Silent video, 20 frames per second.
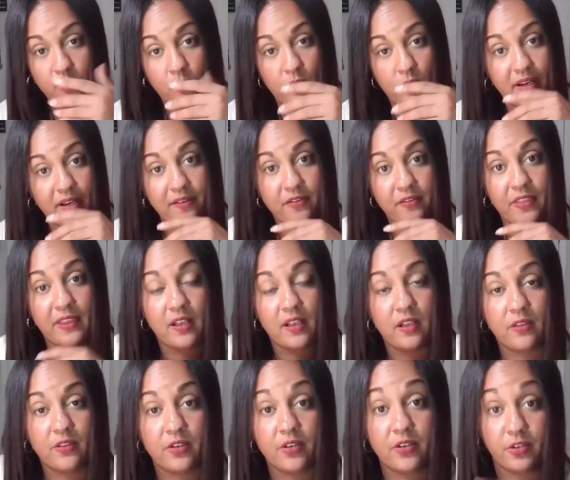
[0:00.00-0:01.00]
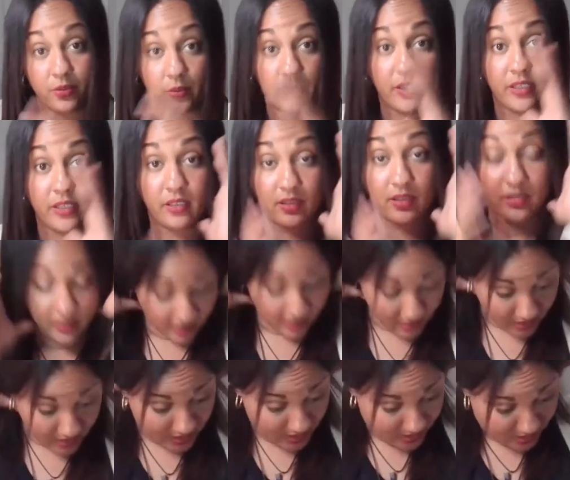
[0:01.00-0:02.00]
whatever the hell they're doing.
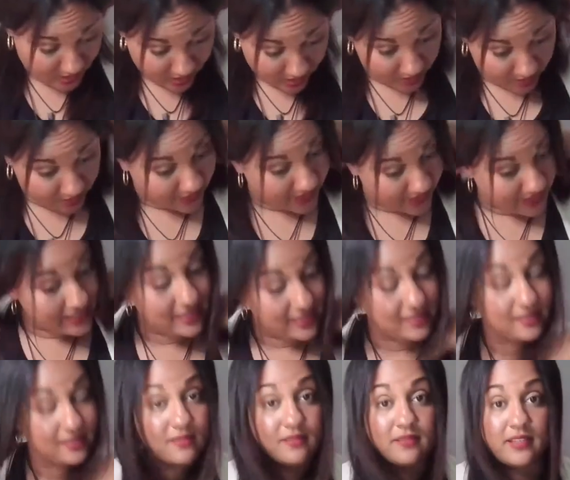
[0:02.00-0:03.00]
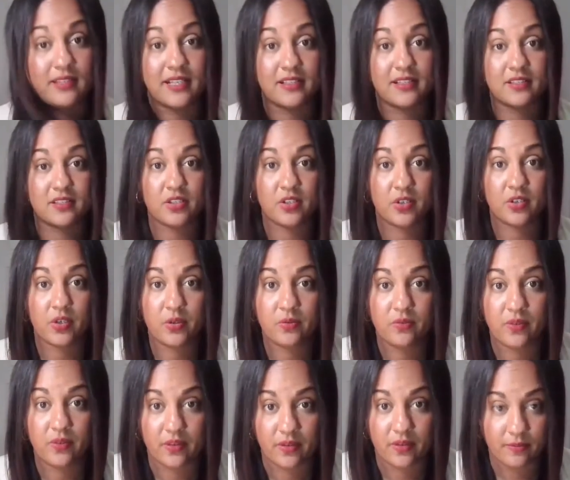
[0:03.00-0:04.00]
Alright. Dance to your own
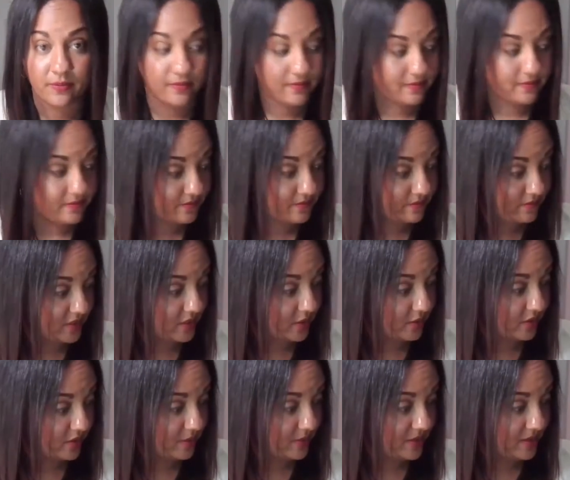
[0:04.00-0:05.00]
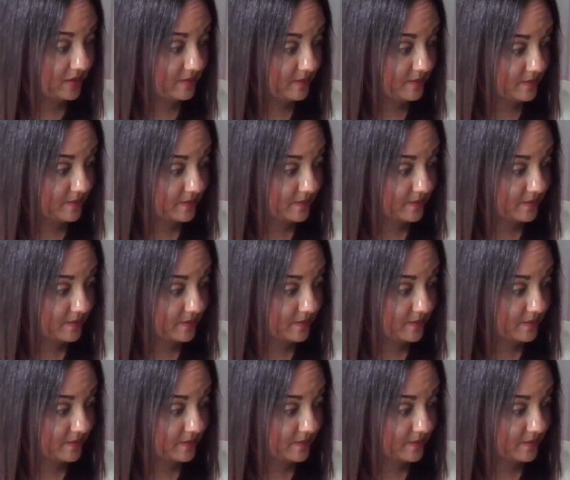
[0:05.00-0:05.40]
rhythm. You know what I mean?